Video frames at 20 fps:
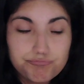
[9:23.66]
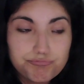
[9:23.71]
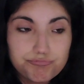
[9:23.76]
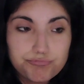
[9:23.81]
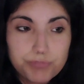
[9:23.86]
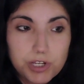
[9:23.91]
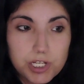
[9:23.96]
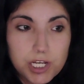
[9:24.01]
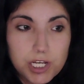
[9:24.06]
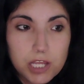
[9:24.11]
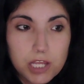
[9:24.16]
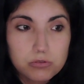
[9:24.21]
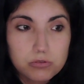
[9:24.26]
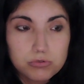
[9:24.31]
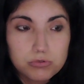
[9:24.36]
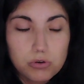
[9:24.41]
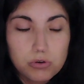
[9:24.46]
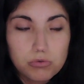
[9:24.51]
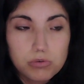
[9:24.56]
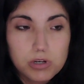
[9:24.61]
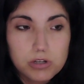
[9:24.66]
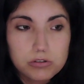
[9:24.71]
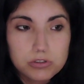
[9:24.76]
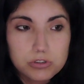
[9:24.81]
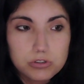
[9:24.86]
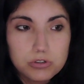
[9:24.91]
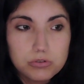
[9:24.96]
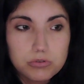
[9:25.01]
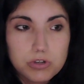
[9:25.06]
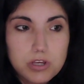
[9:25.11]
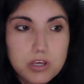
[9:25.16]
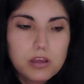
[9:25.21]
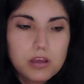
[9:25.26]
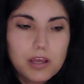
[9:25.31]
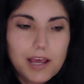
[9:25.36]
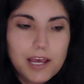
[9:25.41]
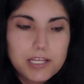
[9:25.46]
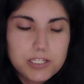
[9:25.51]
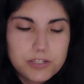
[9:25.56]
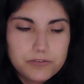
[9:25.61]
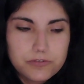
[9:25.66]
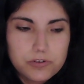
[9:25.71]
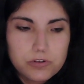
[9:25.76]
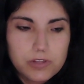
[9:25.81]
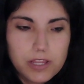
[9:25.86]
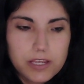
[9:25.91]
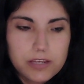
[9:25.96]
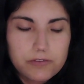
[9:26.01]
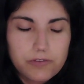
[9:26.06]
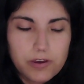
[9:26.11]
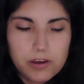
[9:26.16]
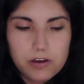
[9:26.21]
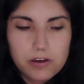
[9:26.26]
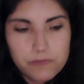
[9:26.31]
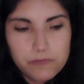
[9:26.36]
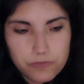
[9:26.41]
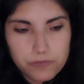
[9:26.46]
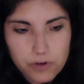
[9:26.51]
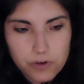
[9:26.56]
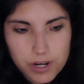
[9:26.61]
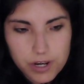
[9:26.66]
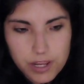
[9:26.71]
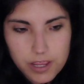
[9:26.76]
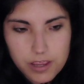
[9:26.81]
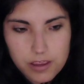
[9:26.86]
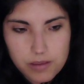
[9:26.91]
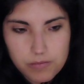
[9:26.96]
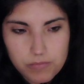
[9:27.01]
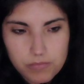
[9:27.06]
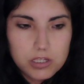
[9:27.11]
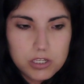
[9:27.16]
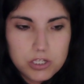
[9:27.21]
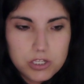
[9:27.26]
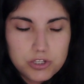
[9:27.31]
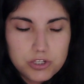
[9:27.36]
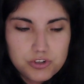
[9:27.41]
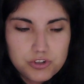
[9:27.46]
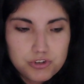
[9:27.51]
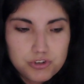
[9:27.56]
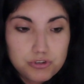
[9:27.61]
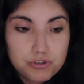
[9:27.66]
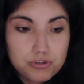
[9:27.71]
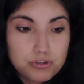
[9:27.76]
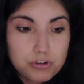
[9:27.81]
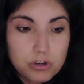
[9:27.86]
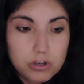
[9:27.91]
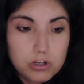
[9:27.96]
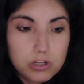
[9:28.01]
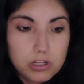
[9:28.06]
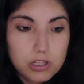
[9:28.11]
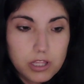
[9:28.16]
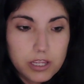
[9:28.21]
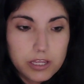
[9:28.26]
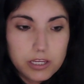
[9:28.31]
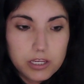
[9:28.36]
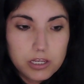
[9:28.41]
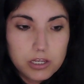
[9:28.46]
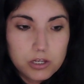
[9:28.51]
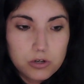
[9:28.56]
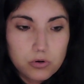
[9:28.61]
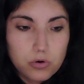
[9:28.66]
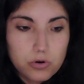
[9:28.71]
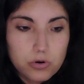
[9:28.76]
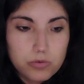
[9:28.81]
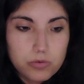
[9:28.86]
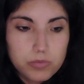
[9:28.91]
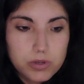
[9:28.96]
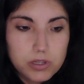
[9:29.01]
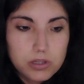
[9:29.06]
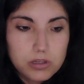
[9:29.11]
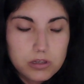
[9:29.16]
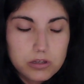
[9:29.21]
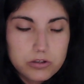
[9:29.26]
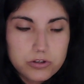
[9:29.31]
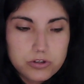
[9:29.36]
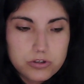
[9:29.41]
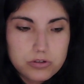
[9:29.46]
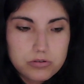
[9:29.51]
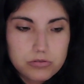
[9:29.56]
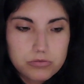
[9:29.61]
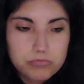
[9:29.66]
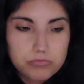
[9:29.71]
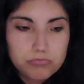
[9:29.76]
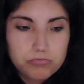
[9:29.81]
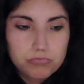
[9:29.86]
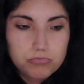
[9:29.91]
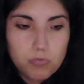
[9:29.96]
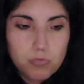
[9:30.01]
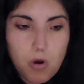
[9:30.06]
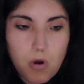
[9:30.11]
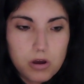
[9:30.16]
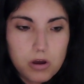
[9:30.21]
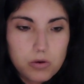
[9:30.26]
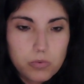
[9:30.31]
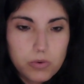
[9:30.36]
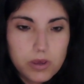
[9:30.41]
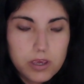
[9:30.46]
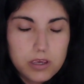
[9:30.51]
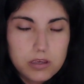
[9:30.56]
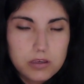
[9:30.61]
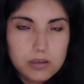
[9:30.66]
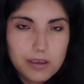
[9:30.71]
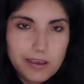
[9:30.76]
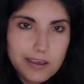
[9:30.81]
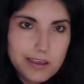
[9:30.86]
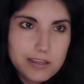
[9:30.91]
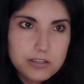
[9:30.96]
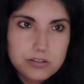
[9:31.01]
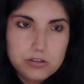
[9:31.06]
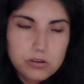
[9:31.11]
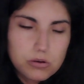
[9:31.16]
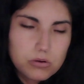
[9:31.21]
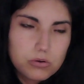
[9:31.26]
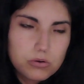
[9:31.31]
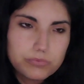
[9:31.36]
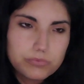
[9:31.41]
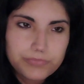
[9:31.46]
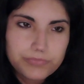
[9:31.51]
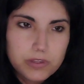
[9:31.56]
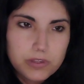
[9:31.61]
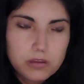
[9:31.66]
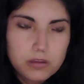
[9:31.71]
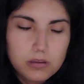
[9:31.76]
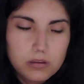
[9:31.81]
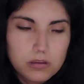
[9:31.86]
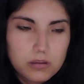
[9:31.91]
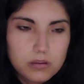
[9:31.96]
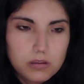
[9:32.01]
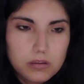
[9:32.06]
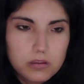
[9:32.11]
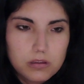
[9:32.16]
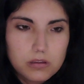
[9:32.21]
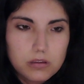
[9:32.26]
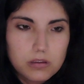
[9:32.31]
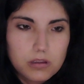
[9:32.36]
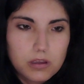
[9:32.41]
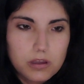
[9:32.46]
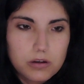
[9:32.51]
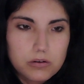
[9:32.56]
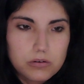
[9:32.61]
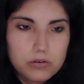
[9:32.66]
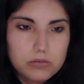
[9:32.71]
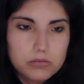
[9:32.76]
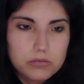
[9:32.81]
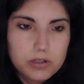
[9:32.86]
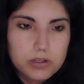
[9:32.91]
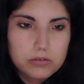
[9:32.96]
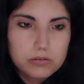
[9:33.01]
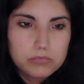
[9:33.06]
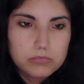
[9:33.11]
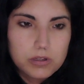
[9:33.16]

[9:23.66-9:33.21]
I don't know what else to do. I just feel like if I confront him, he's just gonna like ignore me and just walk away. And so I don't know.